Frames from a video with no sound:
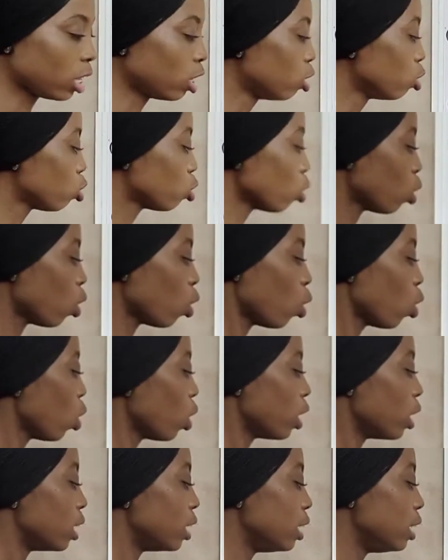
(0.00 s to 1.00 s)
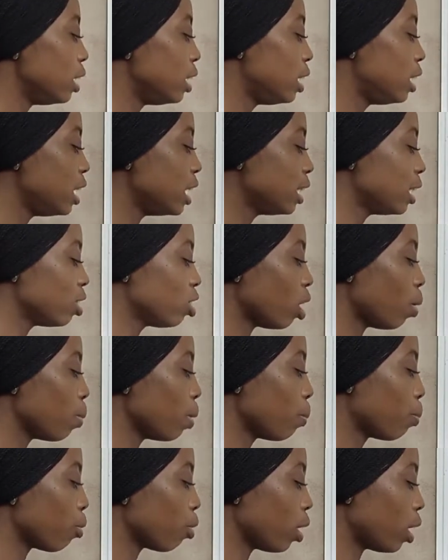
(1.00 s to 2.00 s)
So this is not
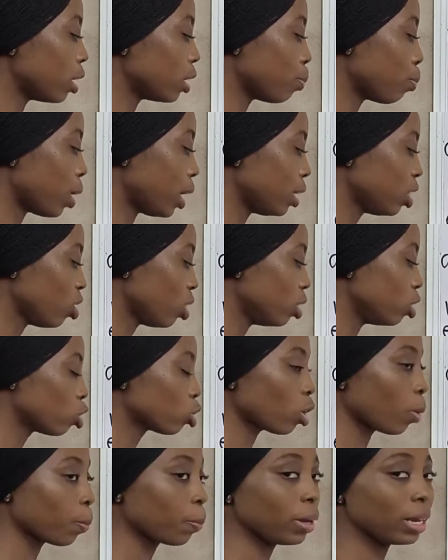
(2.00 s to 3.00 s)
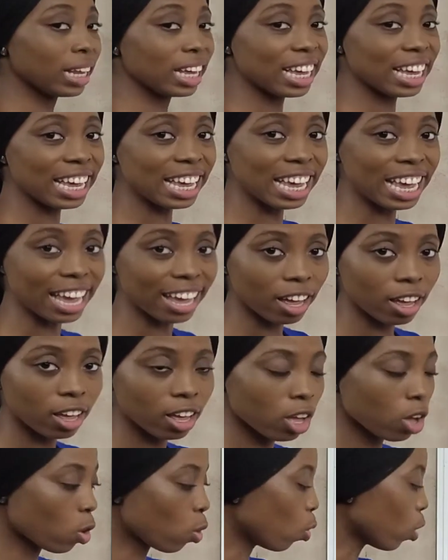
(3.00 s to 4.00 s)
being pronounced. The pronunciation is stopping here.
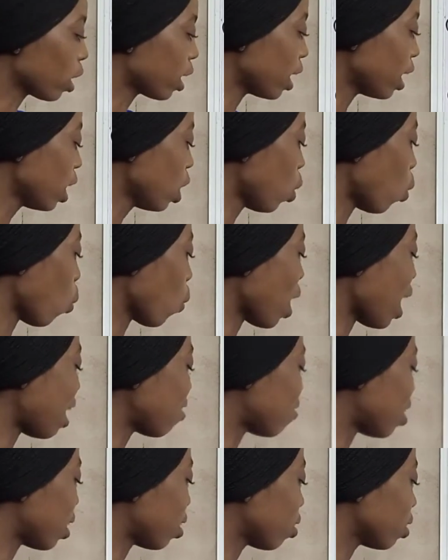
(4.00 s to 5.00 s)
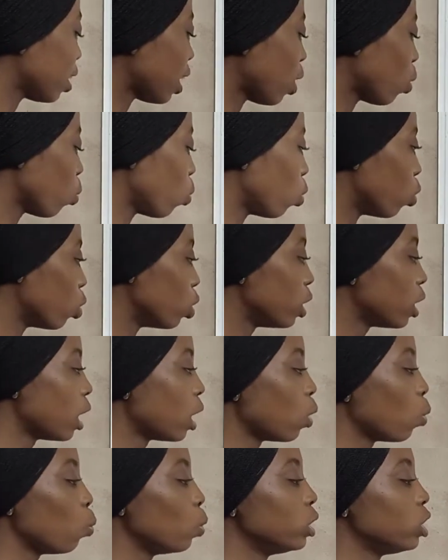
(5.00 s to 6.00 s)
Okay, we have another one
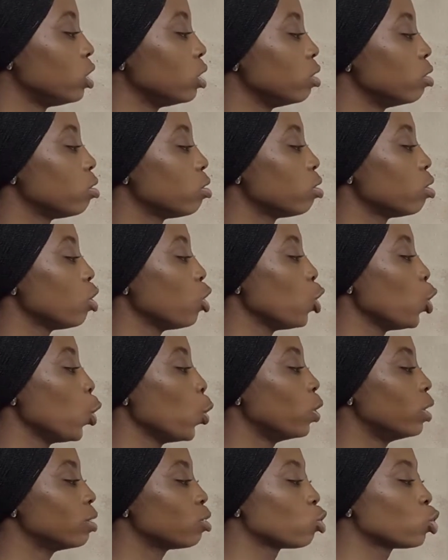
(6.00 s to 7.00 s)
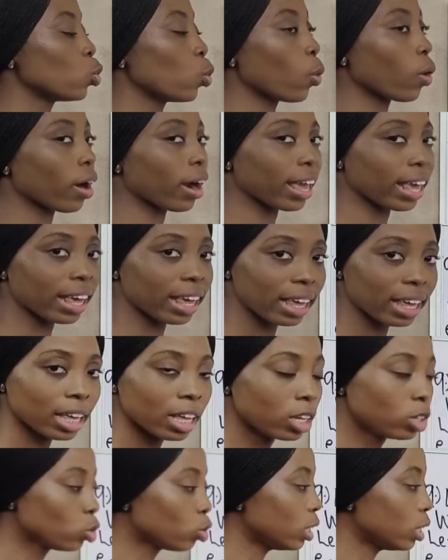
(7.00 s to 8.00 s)
which is une souris.
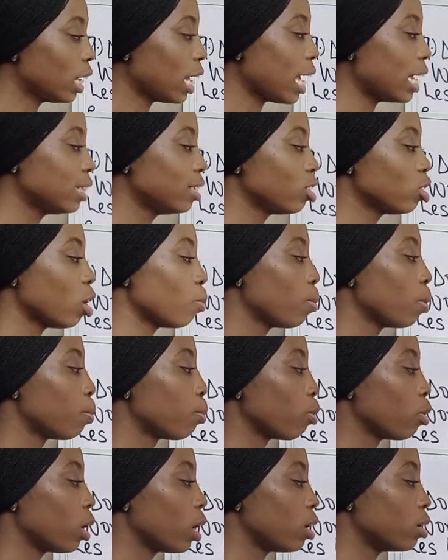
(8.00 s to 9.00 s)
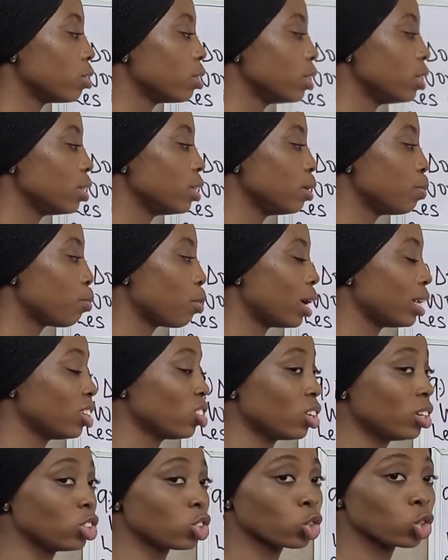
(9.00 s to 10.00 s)
So the S is not being pronounced. The
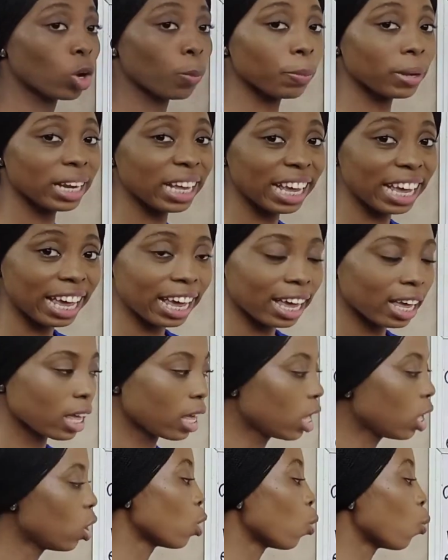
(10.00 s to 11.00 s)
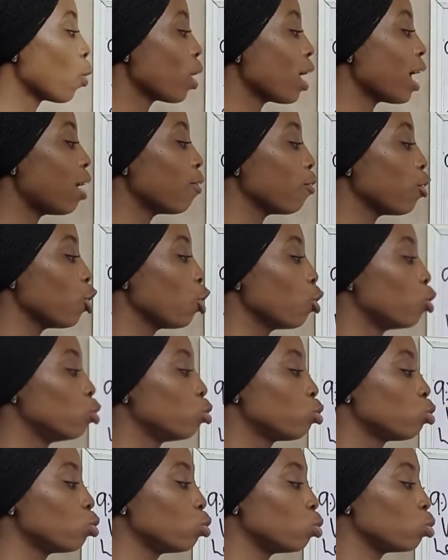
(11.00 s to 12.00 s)
pronunciation is stopping here. We have une
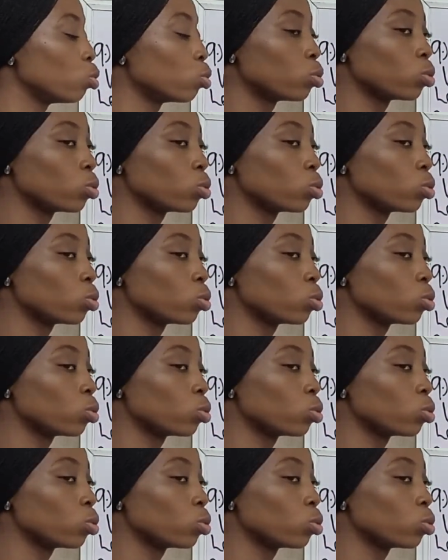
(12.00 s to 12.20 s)
tout.